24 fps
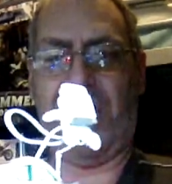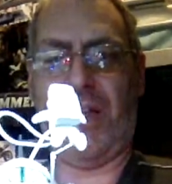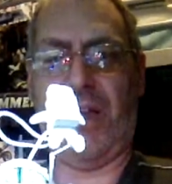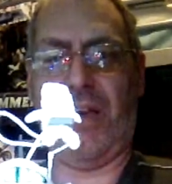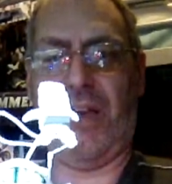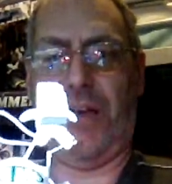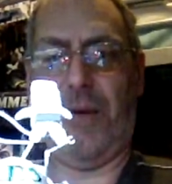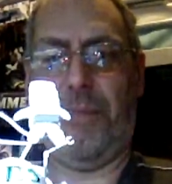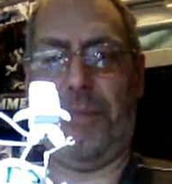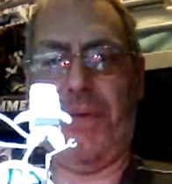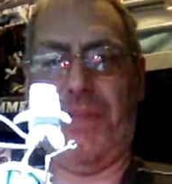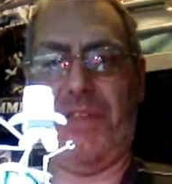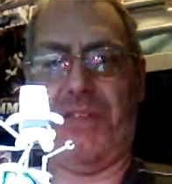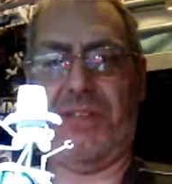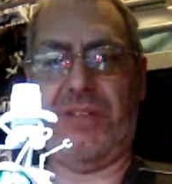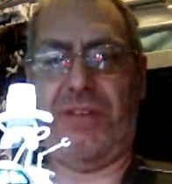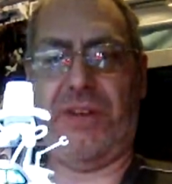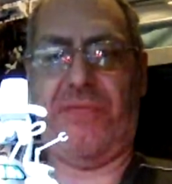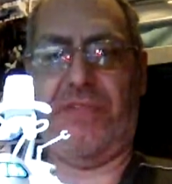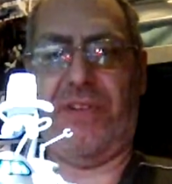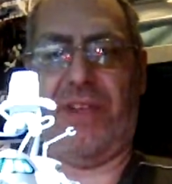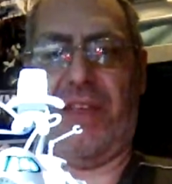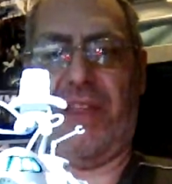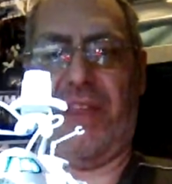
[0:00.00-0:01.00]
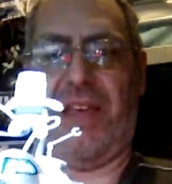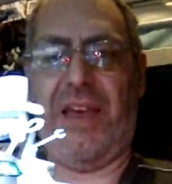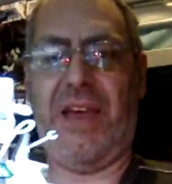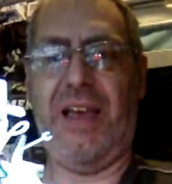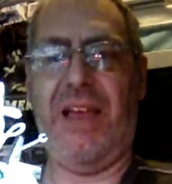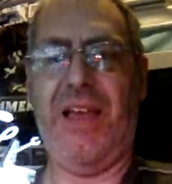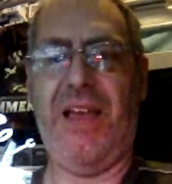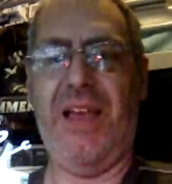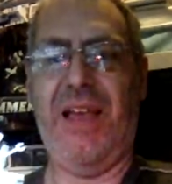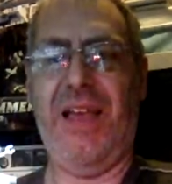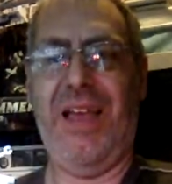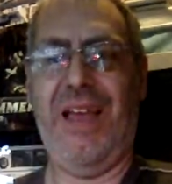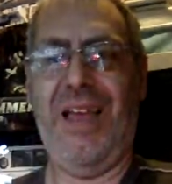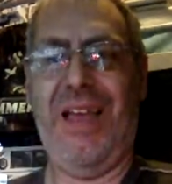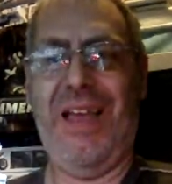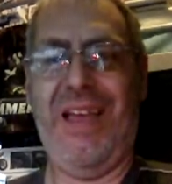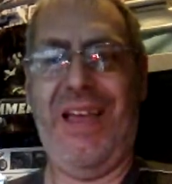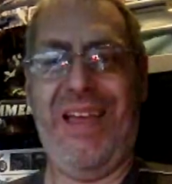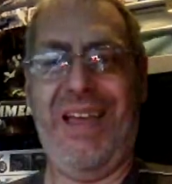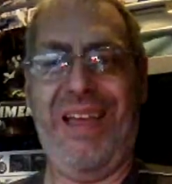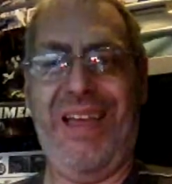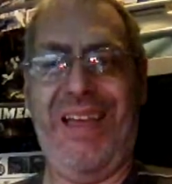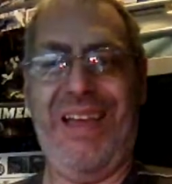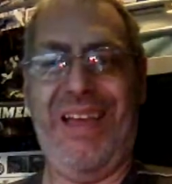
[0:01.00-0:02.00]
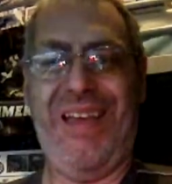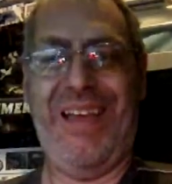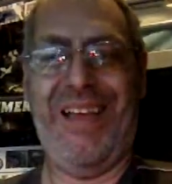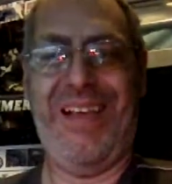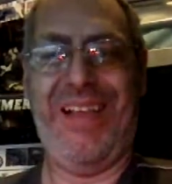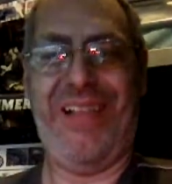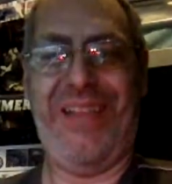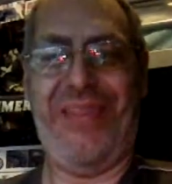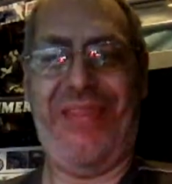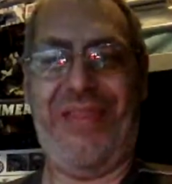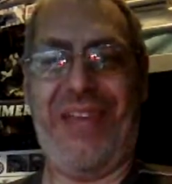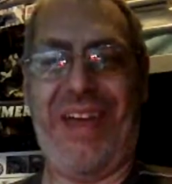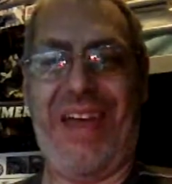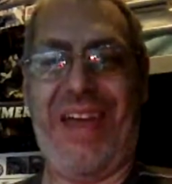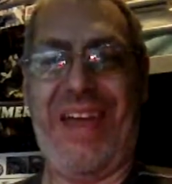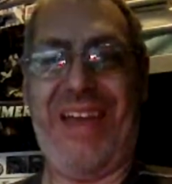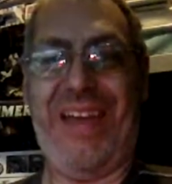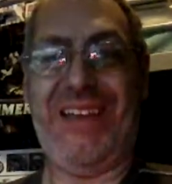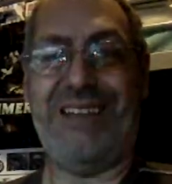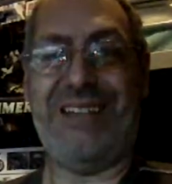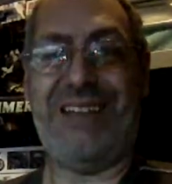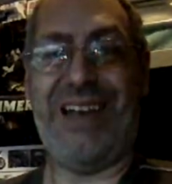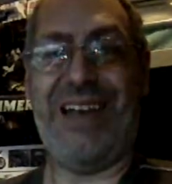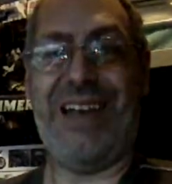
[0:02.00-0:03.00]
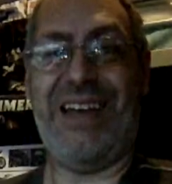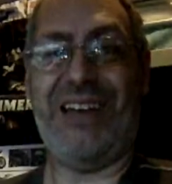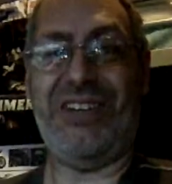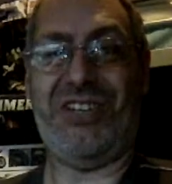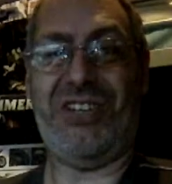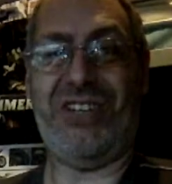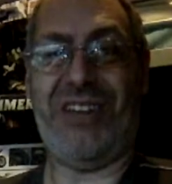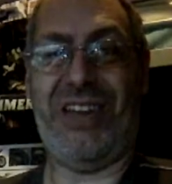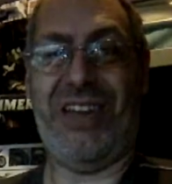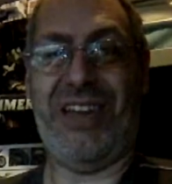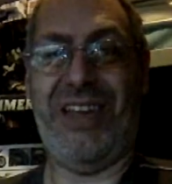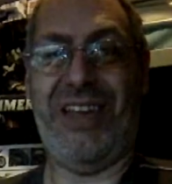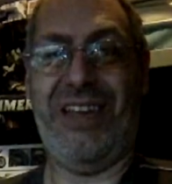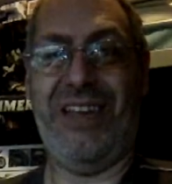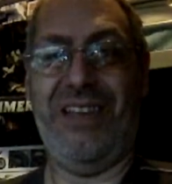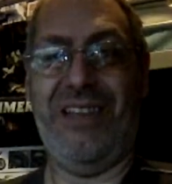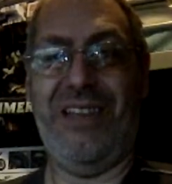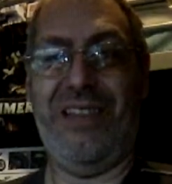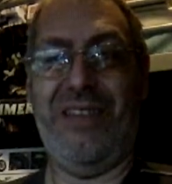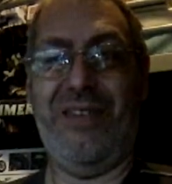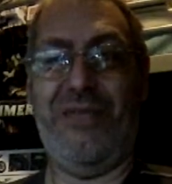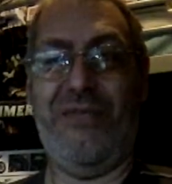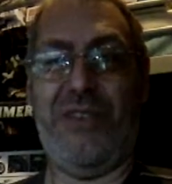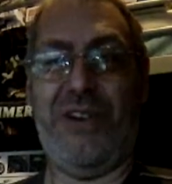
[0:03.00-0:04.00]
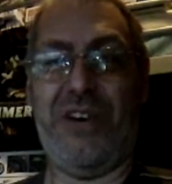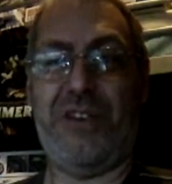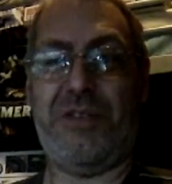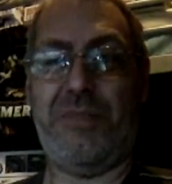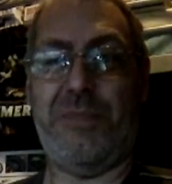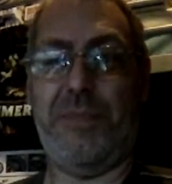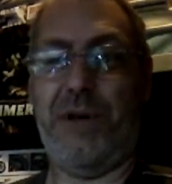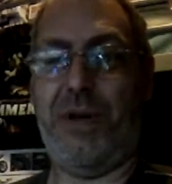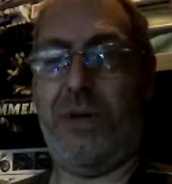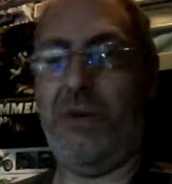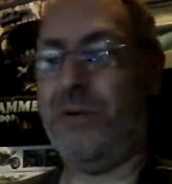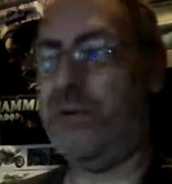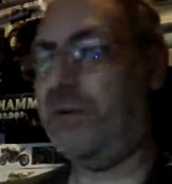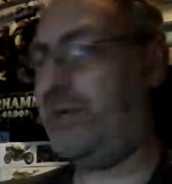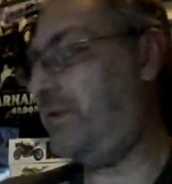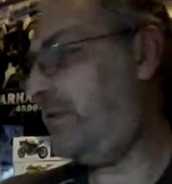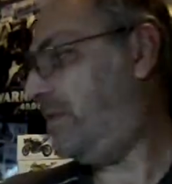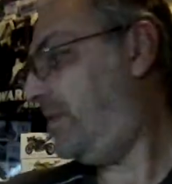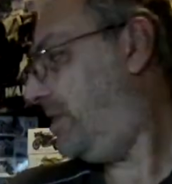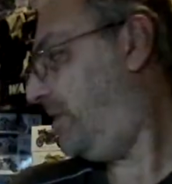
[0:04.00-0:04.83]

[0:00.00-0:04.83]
lit up and stuff like that. That is actually the first build